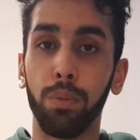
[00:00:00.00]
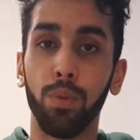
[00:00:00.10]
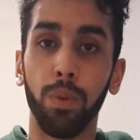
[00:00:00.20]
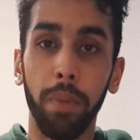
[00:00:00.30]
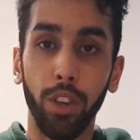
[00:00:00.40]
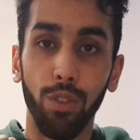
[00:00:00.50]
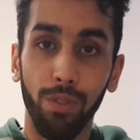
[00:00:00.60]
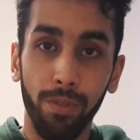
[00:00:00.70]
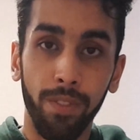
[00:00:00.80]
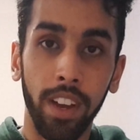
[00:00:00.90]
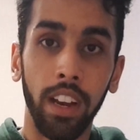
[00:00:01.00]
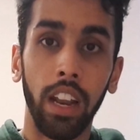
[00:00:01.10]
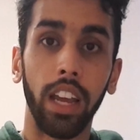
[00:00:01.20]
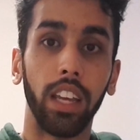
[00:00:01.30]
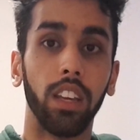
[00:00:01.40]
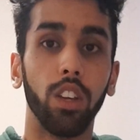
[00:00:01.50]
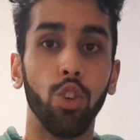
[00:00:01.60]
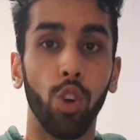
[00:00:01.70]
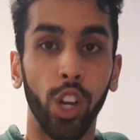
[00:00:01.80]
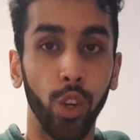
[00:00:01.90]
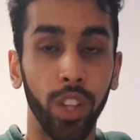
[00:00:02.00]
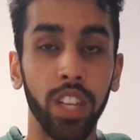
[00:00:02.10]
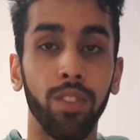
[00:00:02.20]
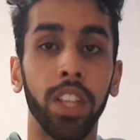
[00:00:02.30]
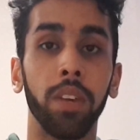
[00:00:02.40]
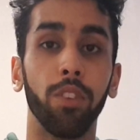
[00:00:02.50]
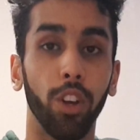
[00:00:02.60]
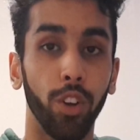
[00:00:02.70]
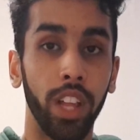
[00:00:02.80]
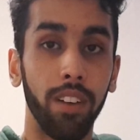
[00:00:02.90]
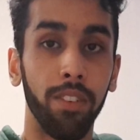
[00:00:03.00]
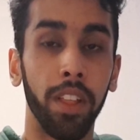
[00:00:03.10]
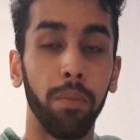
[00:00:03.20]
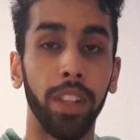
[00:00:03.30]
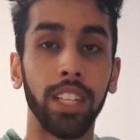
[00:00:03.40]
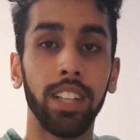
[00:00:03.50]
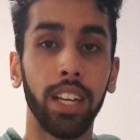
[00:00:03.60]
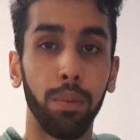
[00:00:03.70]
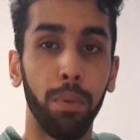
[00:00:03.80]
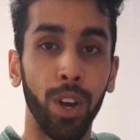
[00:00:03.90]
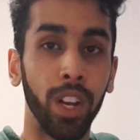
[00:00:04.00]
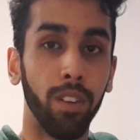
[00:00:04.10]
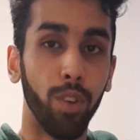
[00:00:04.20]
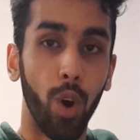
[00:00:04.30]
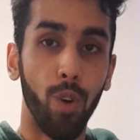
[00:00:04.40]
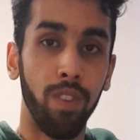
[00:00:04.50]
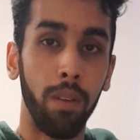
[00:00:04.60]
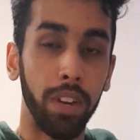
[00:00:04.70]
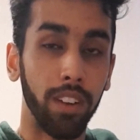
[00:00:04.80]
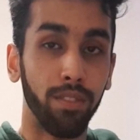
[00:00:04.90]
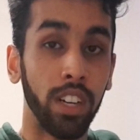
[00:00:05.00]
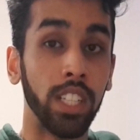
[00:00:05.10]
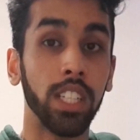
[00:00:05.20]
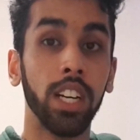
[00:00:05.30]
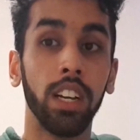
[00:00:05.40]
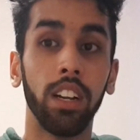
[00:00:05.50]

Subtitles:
people will make you feel like you gotta do this for them, you gotta do that for them, and that's like the burden of your whole family and friends.